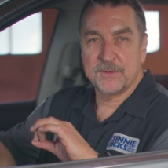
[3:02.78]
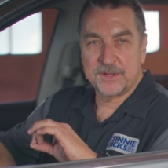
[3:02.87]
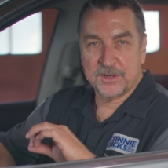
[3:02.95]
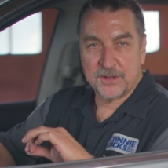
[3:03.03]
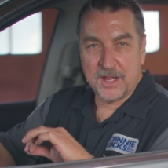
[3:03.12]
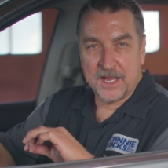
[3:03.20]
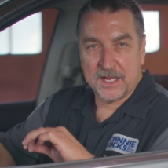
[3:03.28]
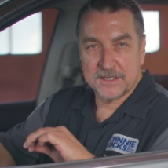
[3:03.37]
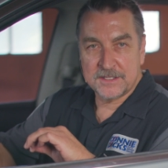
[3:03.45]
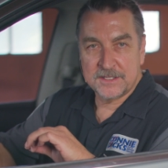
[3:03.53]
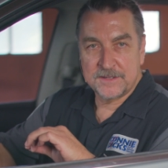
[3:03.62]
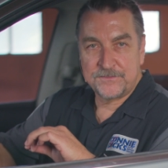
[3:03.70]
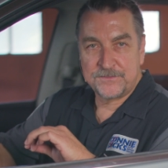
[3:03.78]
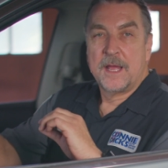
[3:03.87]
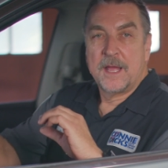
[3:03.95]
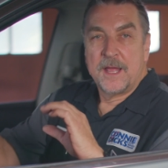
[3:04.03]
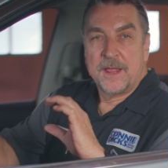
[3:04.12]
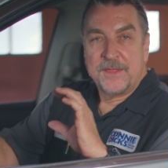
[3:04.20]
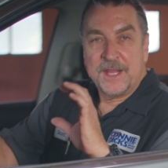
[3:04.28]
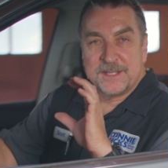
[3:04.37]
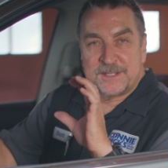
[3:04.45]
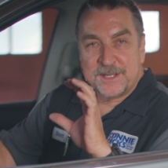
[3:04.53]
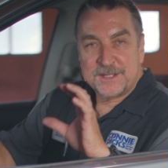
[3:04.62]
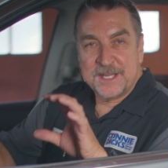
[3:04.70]
with your clients.
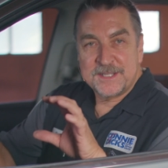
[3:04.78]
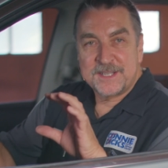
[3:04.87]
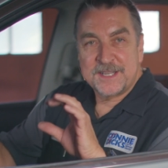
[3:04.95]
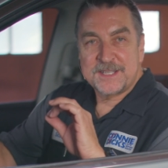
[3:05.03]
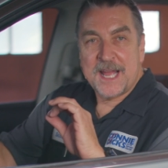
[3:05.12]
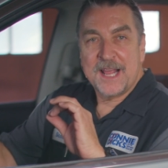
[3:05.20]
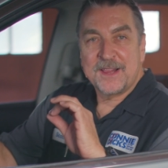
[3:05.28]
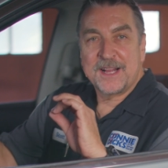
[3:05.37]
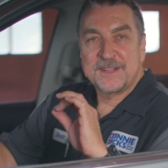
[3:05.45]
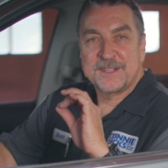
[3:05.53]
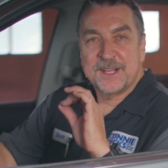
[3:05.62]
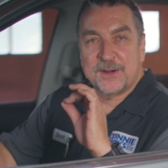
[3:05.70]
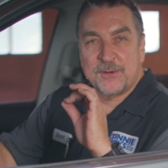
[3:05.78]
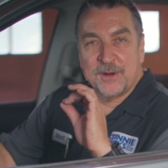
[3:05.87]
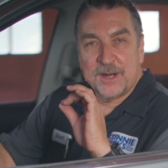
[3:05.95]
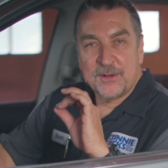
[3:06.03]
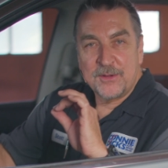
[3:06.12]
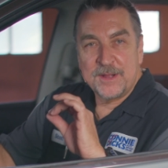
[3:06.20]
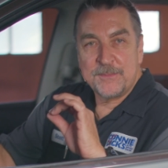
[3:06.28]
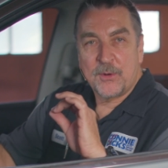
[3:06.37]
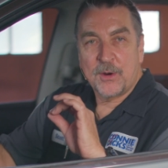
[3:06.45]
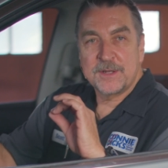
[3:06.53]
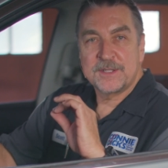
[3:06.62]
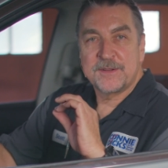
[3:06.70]
These statistics highlight the critical
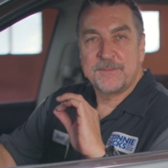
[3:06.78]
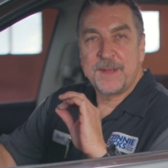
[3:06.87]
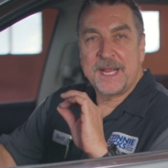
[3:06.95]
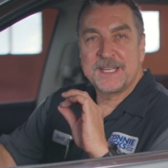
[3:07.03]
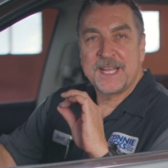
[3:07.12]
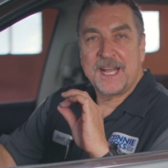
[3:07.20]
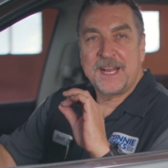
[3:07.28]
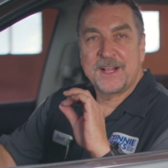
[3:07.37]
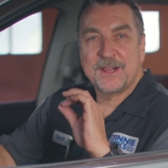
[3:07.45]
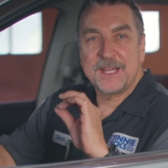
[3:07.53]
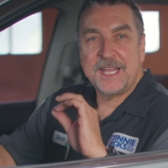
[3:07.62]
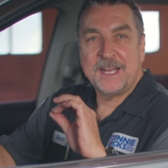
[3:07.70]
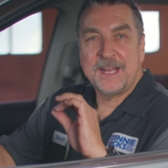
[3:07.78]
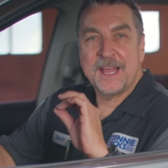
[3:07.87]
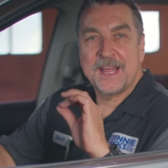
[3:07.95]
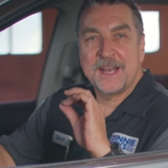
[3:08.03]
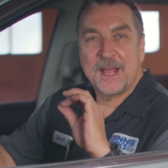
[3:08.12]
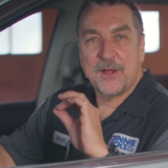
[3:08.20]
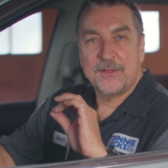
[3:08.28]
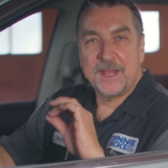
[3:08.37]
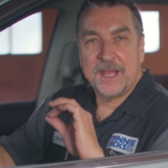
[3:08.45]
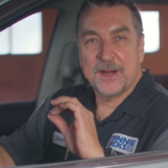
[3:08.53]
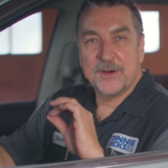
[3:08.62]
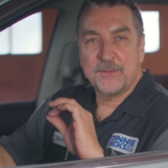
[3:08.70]
importance of maintaining clean and
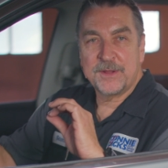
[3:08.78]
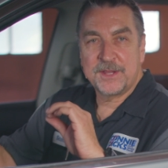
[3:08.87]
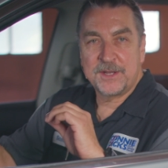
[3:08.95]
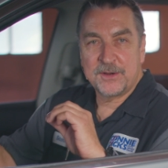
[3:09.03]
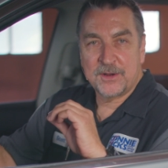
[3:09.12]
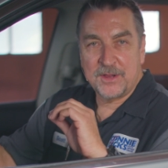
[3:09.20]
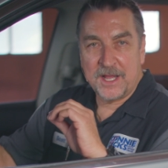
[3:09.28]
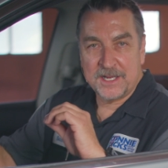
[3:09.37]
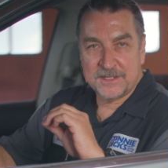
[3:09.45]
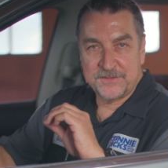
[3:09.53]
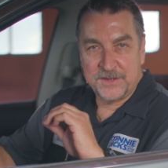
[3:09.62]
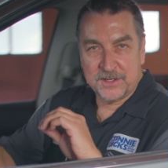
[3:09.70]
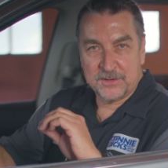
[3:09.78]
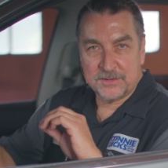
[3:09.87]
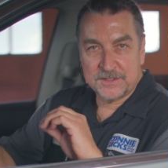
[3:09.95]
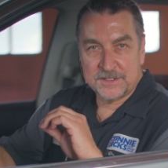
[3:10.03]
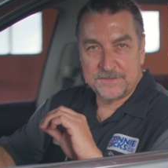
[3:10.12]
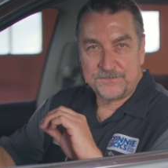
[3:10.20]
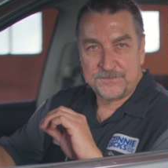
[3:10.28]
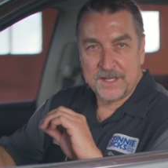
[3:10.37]
healthy air within your clients' vehicles.